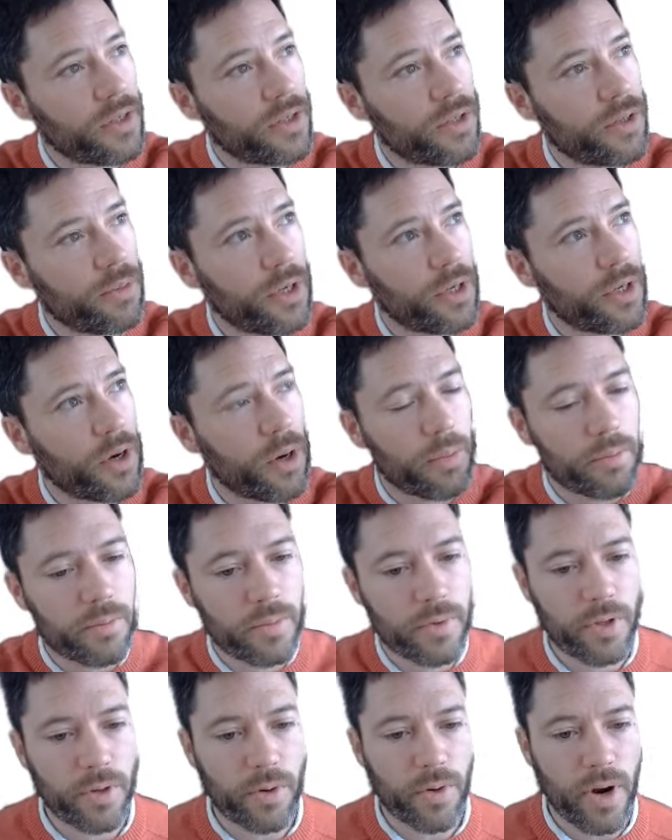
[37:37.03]
to
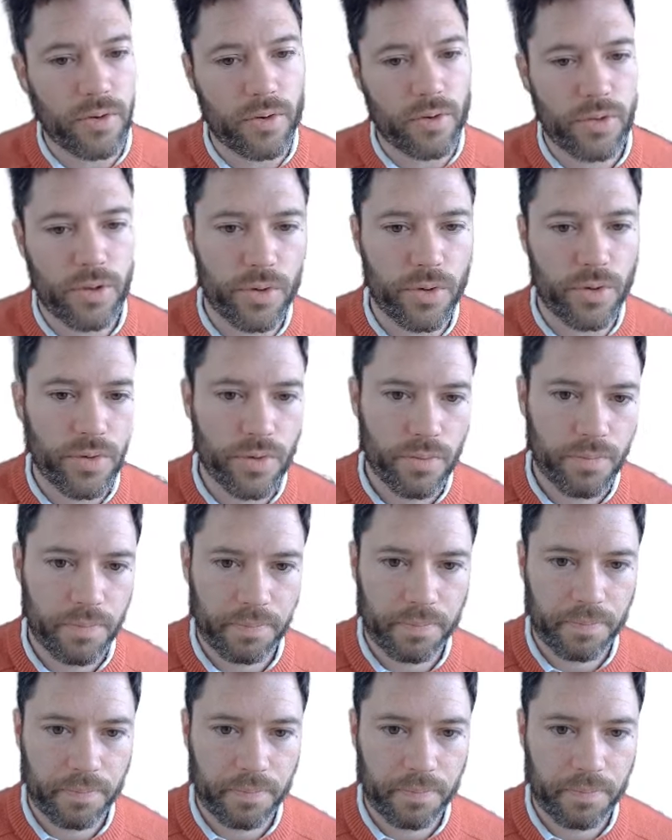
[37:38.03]
become the ground truth.